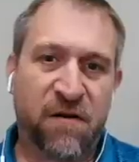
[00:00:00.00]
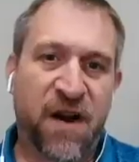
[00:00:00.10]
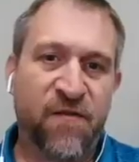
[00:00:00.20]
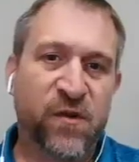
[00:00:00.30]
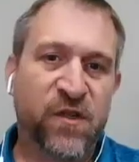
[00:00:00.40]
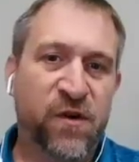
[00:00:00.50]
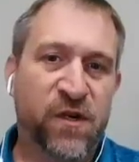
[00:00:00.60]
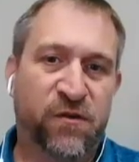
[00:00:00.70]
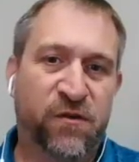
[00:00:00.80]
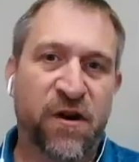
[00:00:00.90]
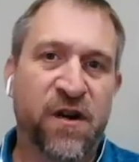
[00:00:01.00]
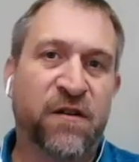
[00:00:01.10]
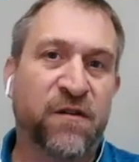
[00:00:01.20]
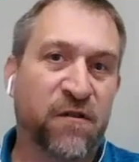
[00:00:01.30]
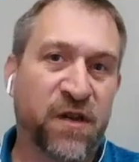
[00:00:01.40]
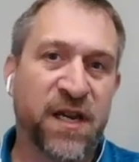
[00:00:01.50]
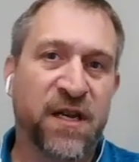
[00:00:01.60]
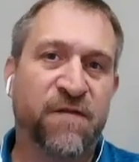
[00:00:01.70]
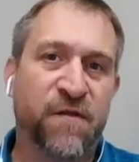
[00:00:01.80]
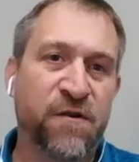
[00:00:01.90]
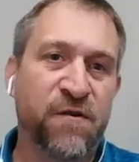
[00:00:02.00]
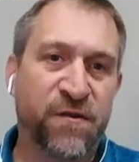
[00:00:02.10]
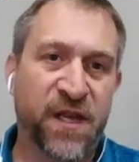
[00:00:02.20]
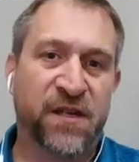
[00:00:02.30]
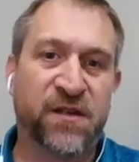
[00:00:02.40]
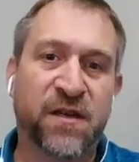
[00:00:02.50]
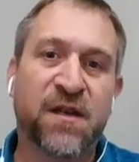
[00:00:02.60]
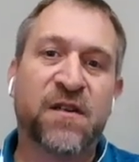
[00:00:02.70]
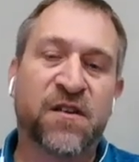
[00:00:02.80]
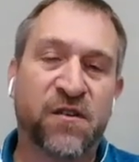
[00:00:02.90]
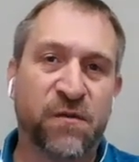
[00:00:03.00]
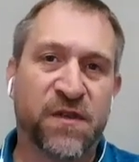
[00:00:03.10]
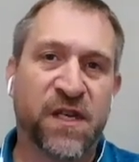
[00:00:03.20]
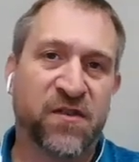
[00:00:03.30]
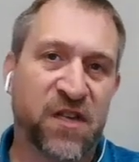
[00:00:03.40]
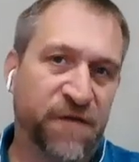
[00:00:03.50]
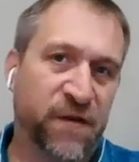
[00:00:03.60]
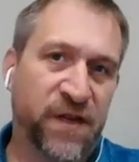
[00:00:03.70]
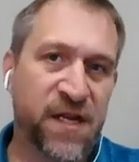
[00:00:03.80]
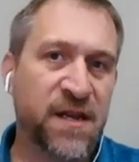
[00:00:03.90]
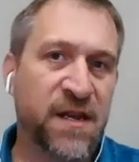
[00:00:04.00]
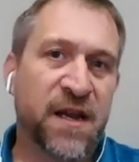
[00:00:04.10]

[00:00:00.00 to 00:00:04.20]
everyone's always learning and looking for new things, to do things differently,